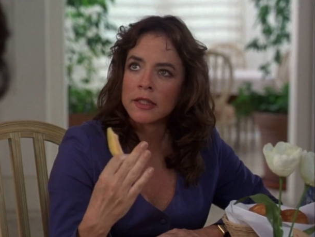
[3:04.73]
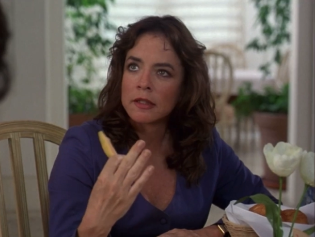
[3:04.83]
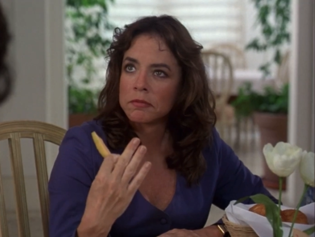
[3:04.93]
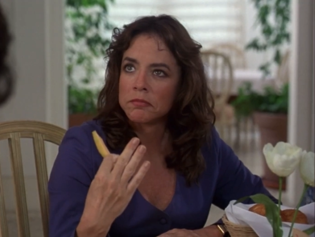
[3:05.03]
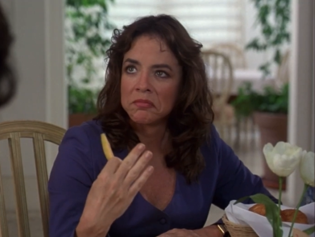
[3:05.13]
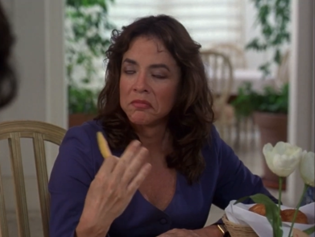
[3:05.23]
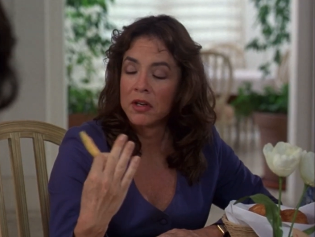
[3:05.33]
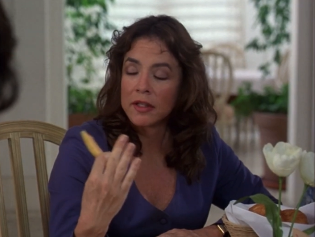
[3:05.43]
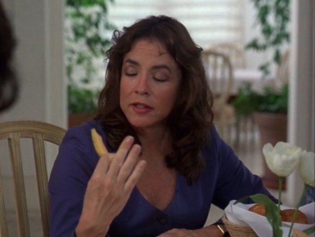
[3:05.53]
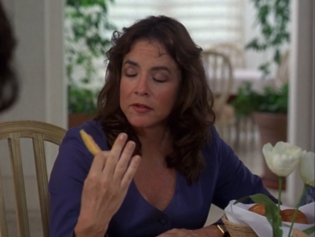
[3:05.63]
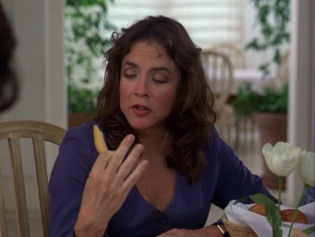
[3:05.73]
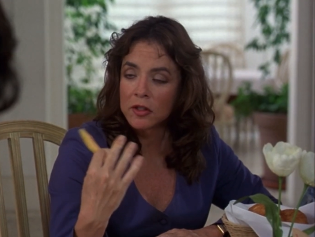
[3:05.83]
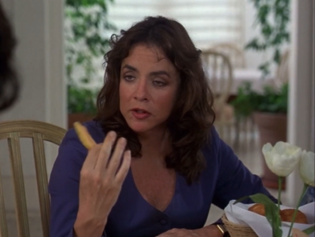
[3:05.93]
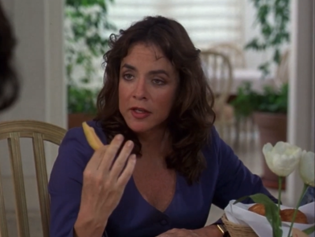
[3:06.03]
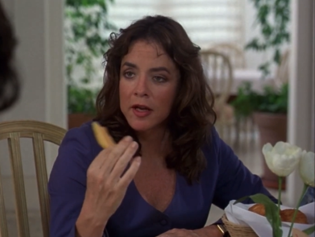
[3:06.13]
get a really good
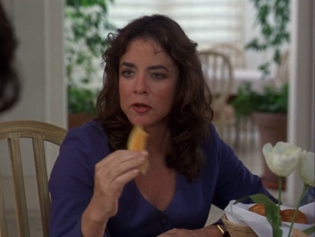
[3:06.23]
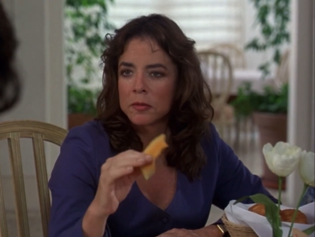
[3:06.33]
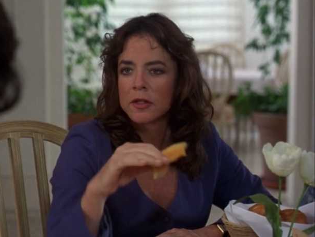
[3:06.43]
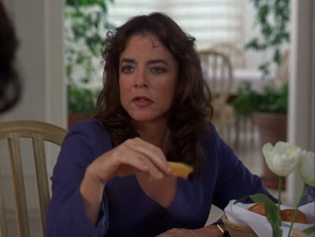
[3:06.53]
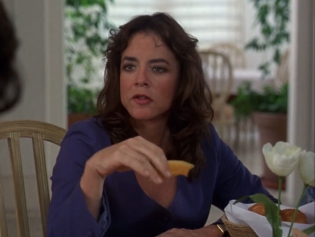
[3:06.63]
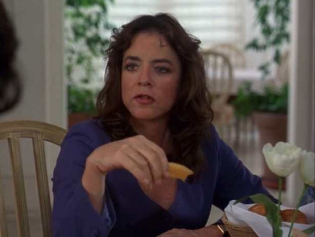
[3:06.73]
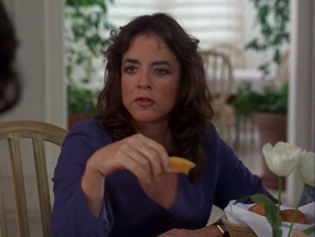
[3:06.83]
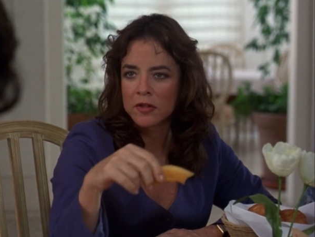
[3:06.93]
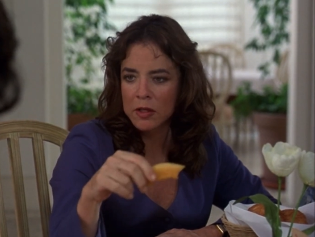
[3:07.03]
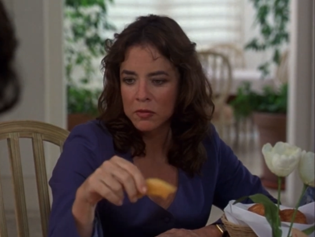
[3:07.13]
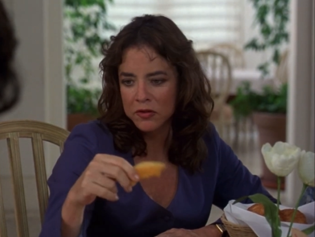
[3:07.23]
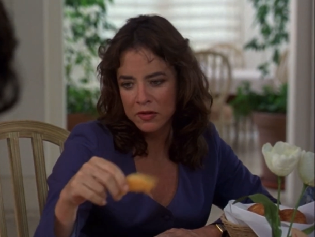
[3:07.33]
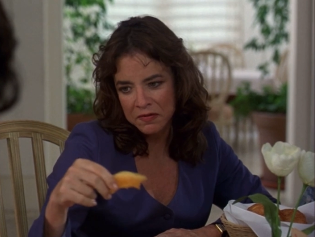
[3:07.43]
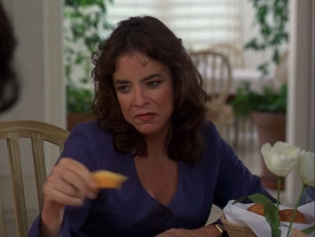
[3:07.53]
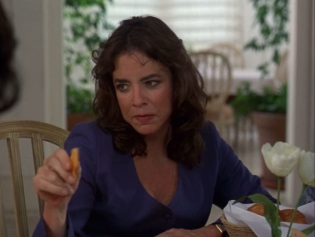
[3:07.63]
look at her because they were sort
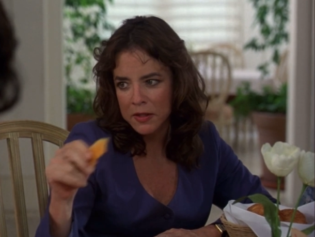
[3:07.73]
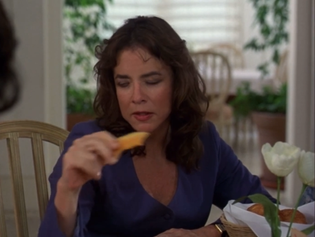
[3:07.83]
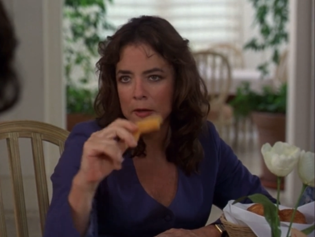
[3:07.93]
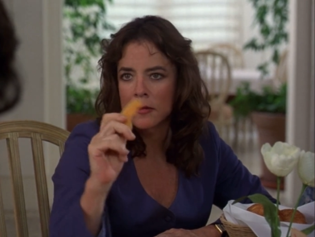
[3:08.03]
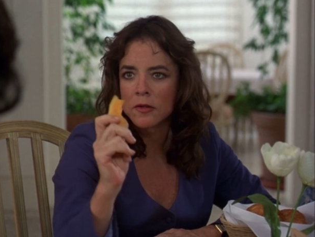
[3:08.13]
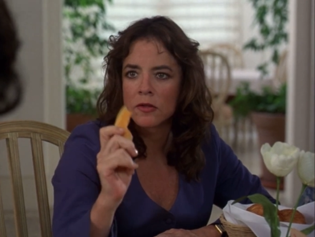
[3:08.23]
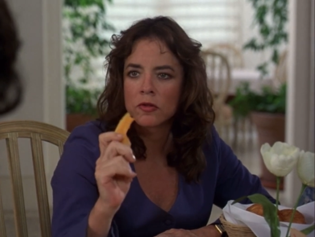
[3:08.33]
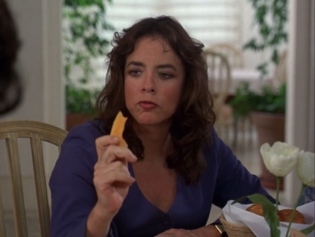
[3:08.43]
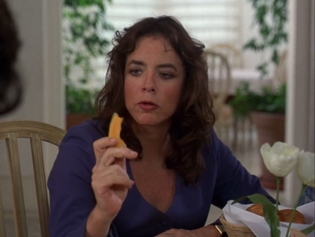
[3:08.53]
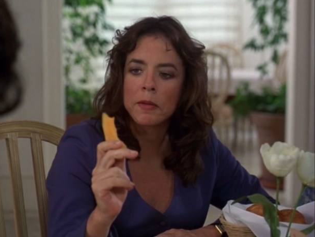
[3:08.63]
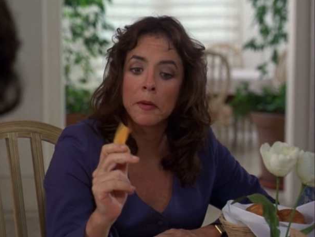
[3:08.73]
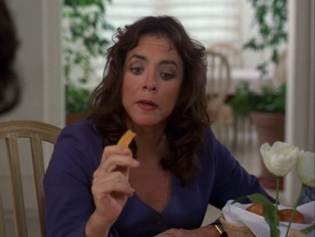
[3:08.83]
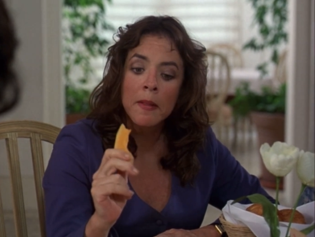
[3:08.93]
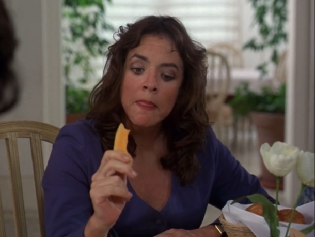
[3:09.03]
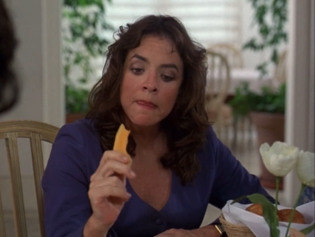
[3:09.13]
of nipping down this street.
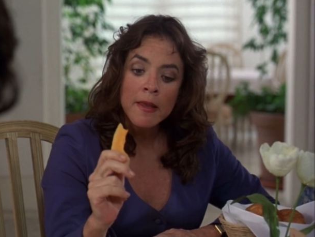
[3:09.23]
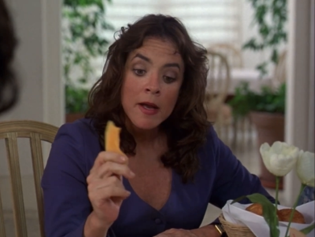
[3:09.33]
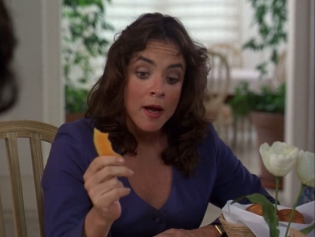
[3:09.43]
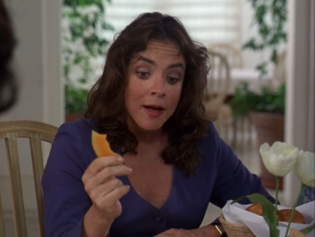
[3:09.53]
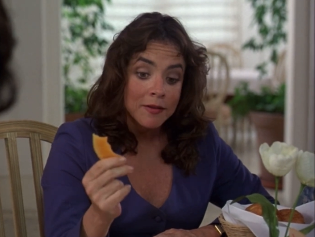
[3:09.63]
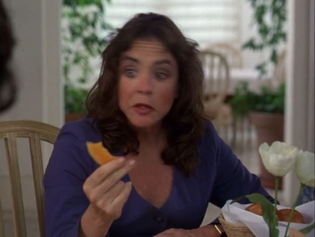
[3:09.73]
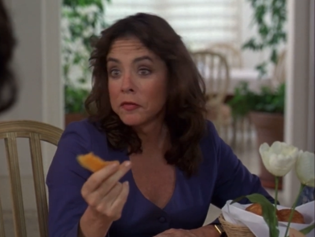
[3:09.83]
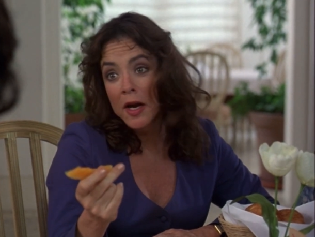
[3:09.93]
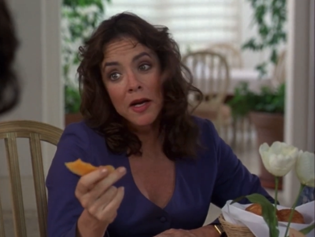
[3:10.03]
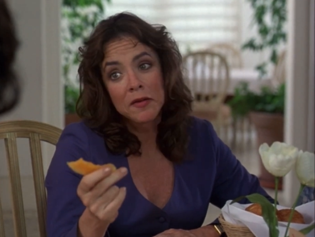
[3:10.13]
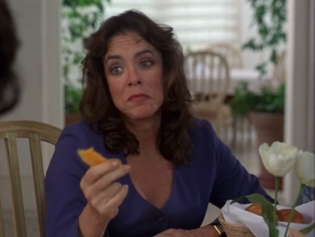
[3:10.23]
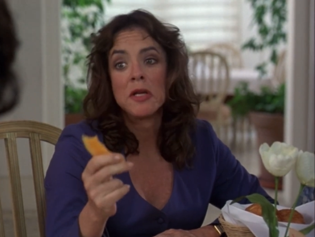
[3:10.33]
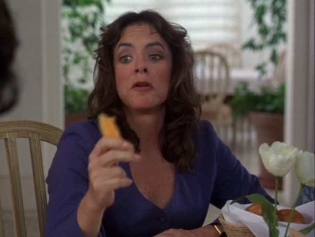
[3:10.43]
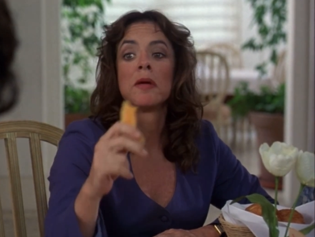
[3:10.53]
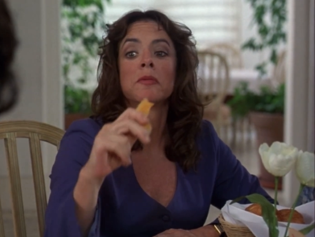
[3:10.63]
But I tell you, if I ever
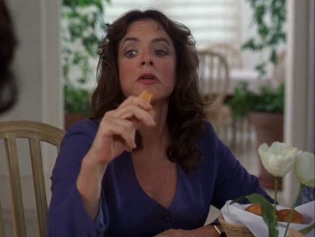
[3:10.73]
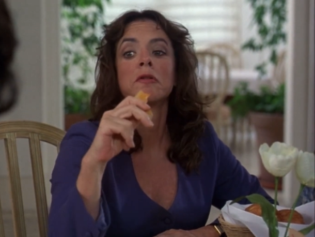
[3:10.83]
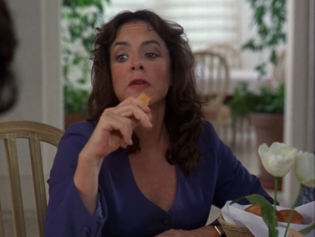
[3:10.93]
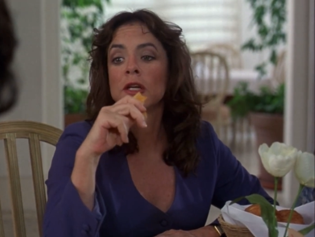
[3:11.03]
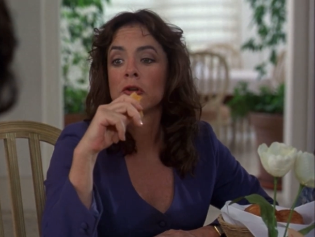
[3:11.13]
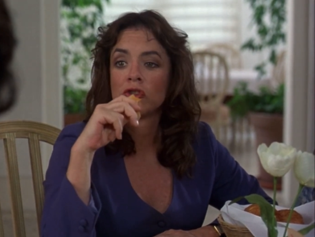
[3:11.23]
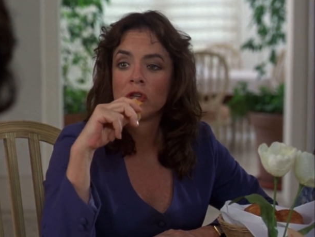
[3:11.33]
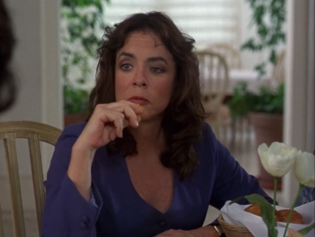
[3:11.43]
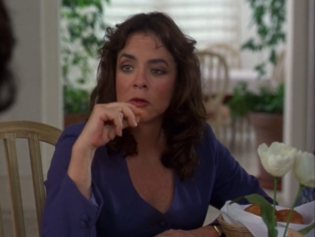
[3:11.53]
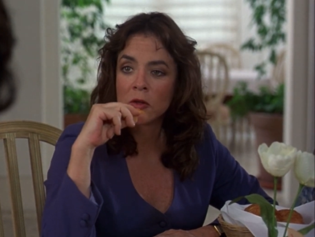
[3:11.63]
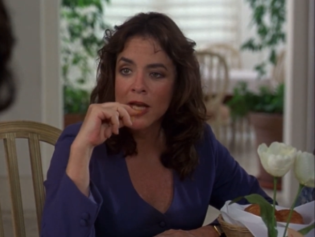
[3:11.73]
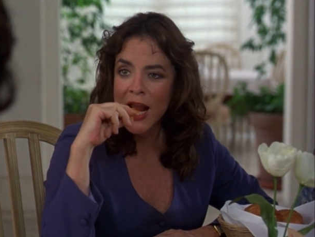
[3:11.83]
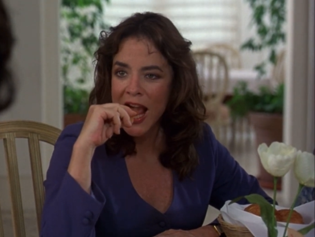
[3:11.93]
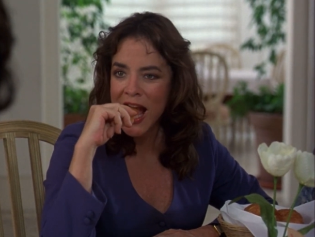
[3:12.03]
meet her, I'm going to wring her cheap little neck.